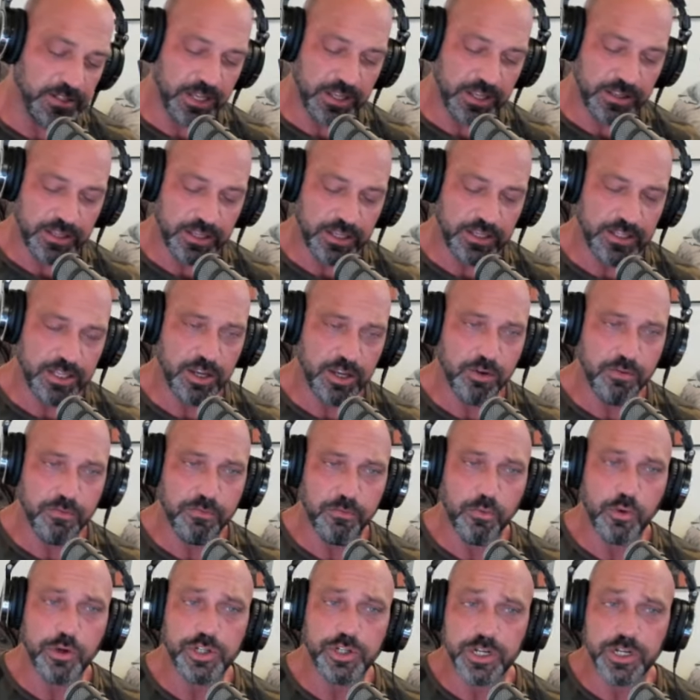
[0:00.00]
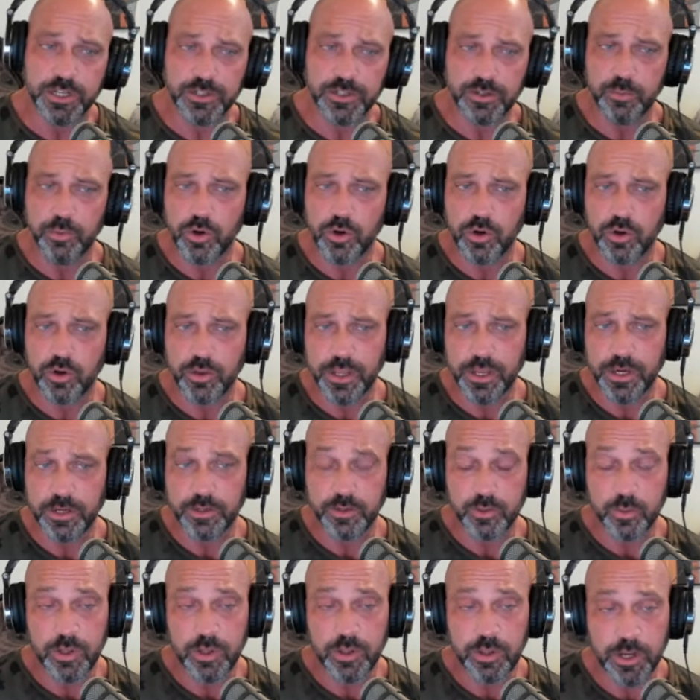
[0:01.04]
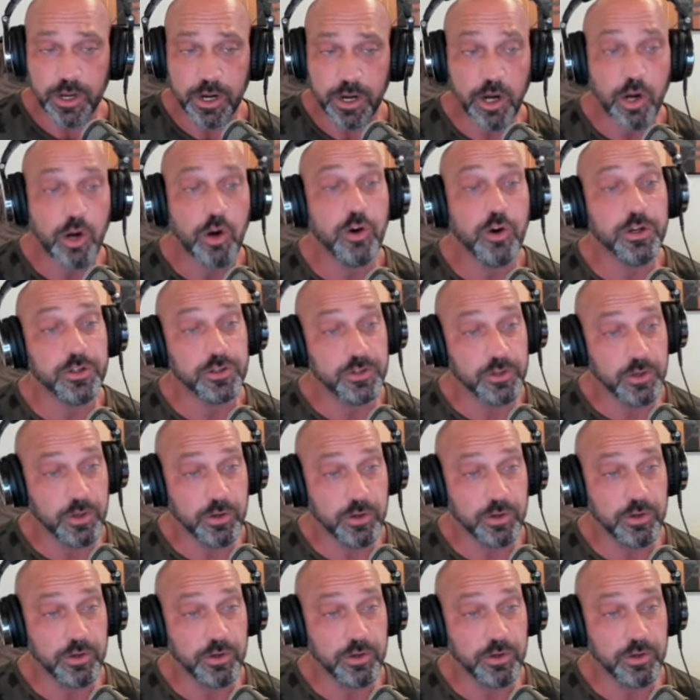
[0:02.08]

I think Dion Fortune has a book on that as well that I heard is good.